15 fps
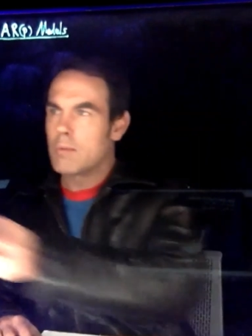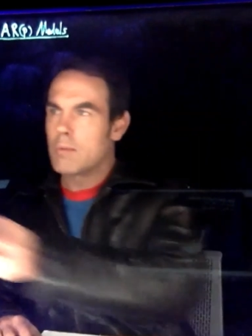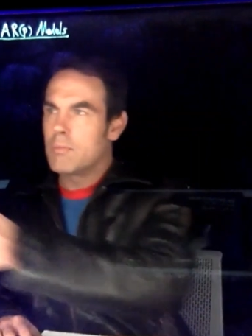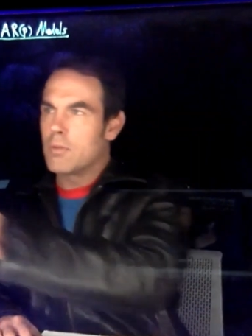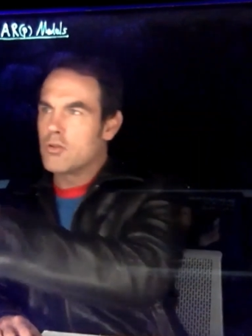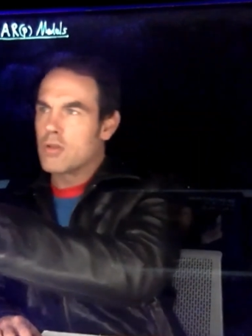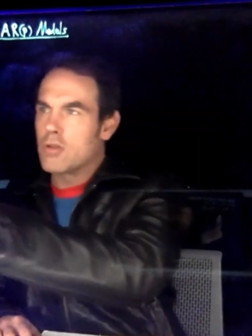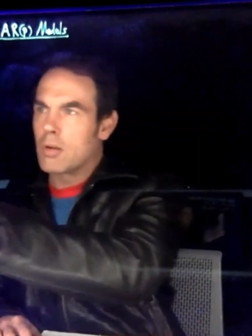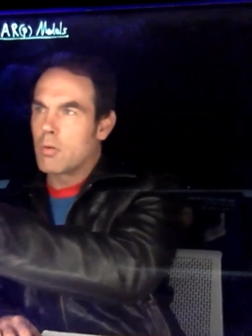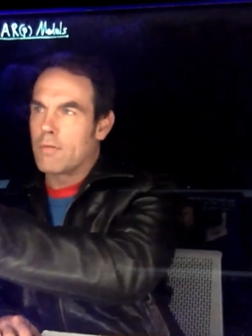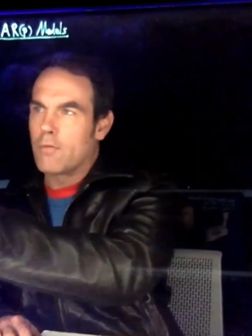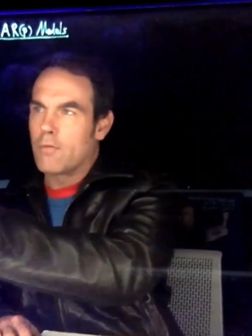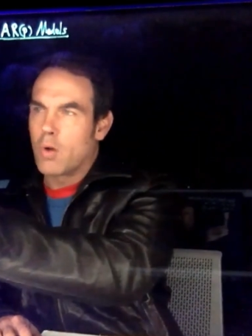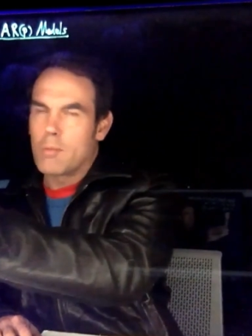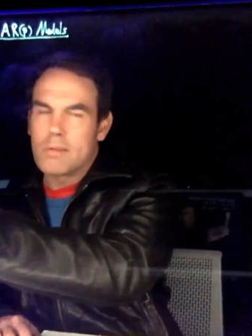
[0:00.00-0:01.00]
The general
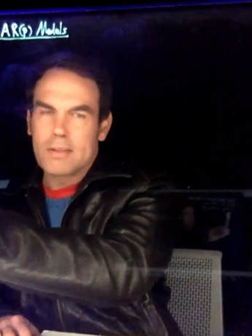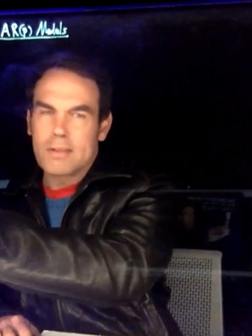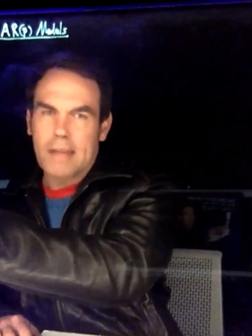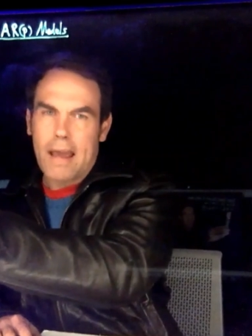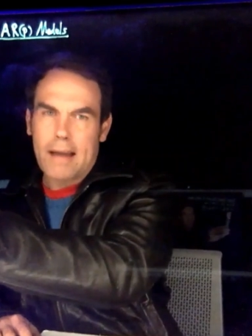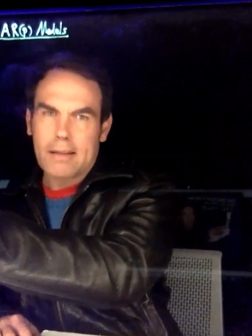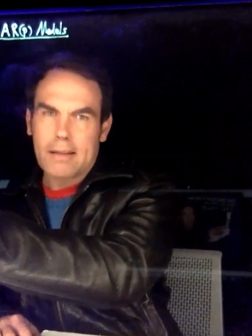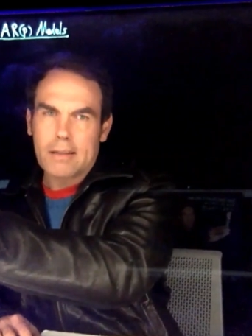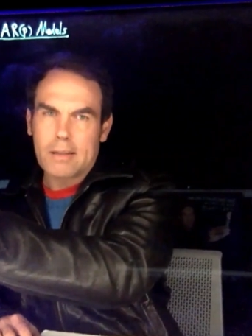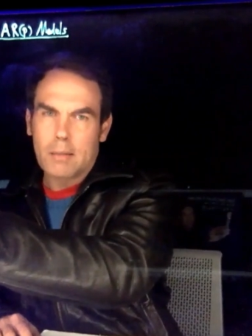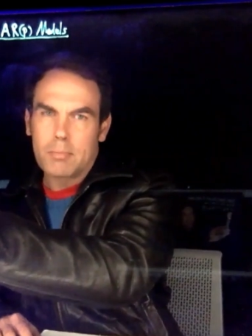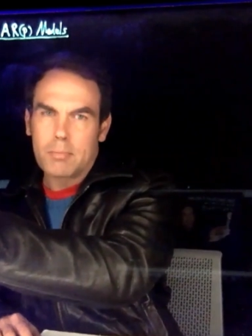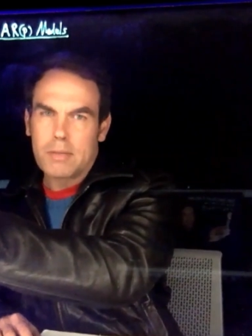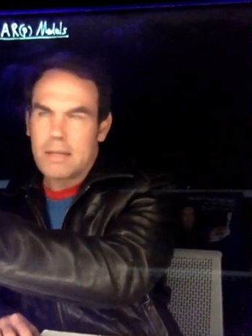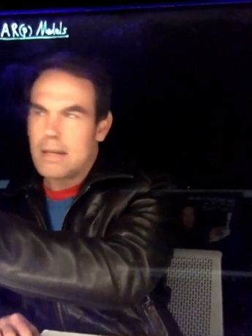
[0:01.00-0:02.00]
form is x sub
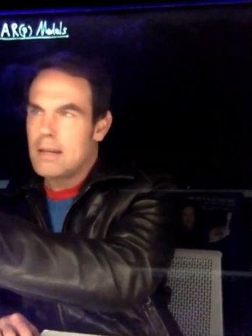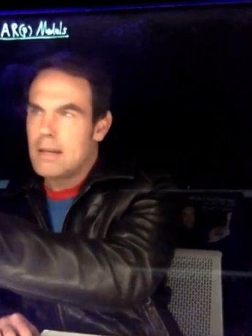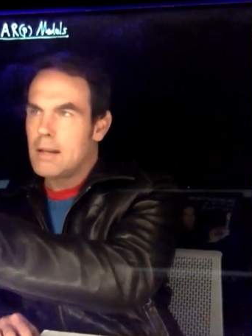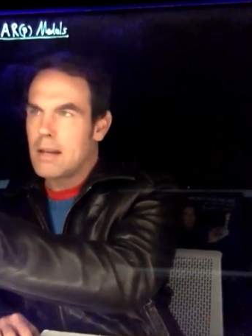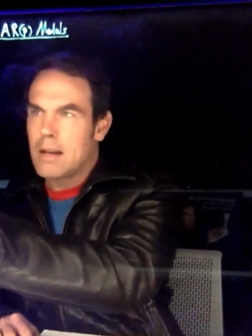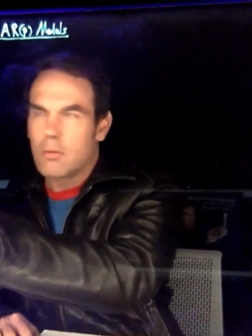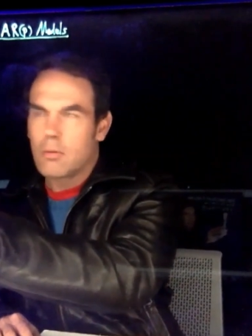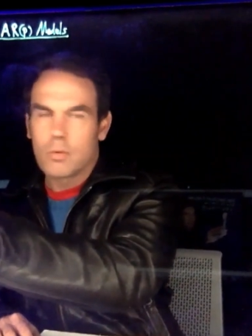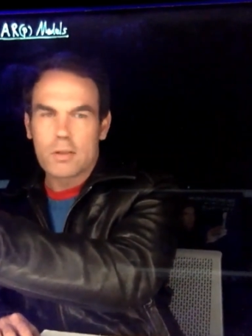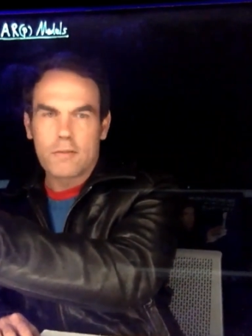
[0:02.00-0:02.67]
t equals